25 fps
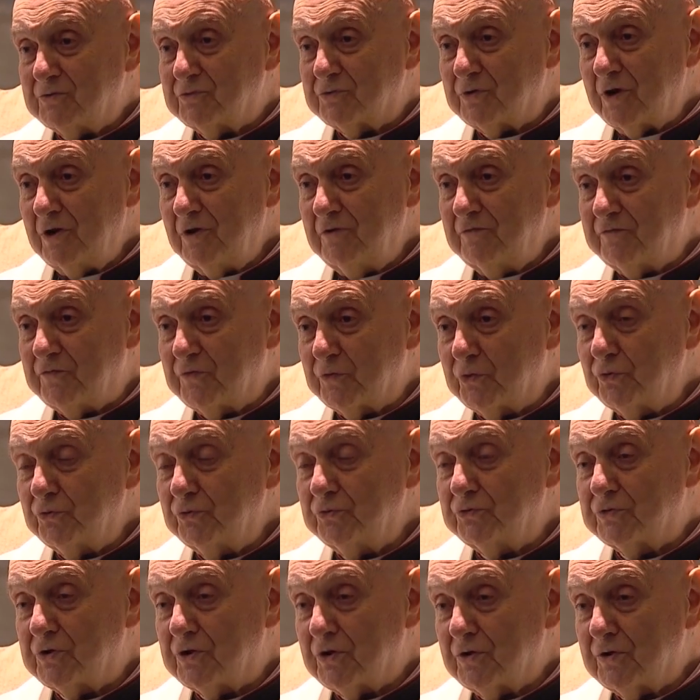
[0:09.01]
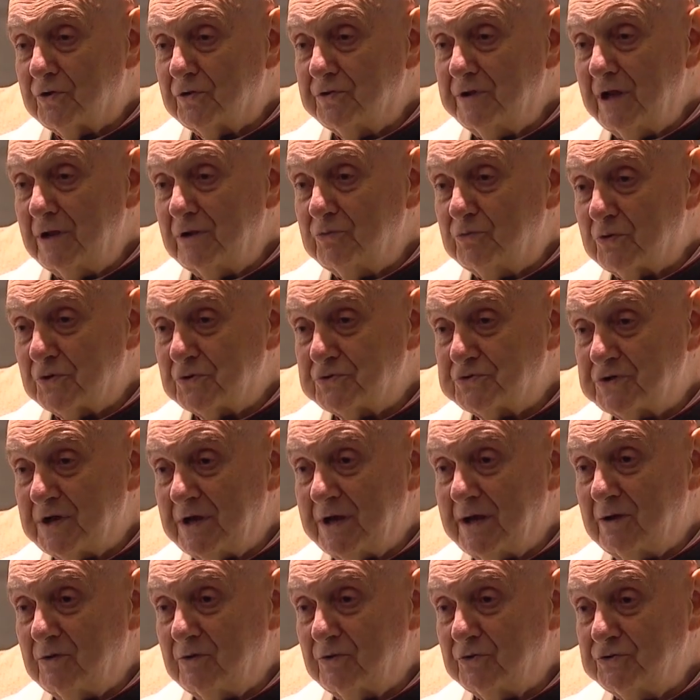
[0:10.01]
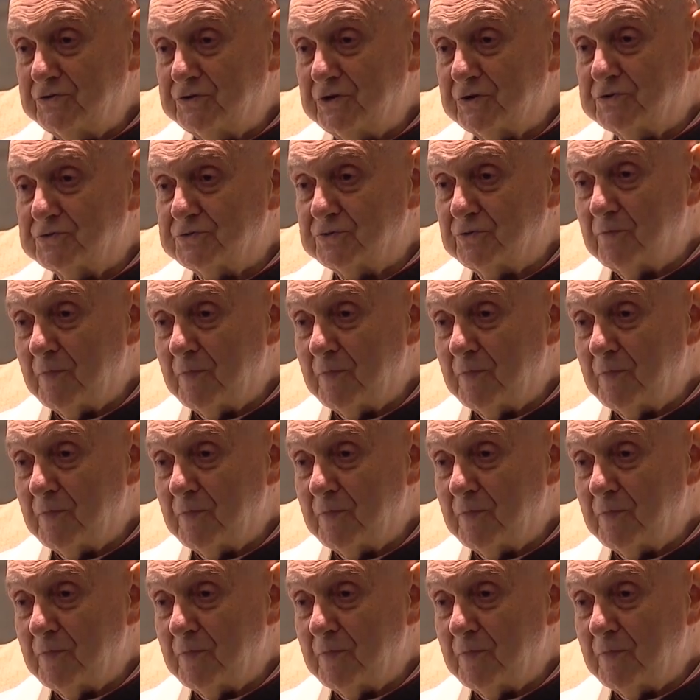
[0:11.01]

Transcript: Twice a week this month, a prayer and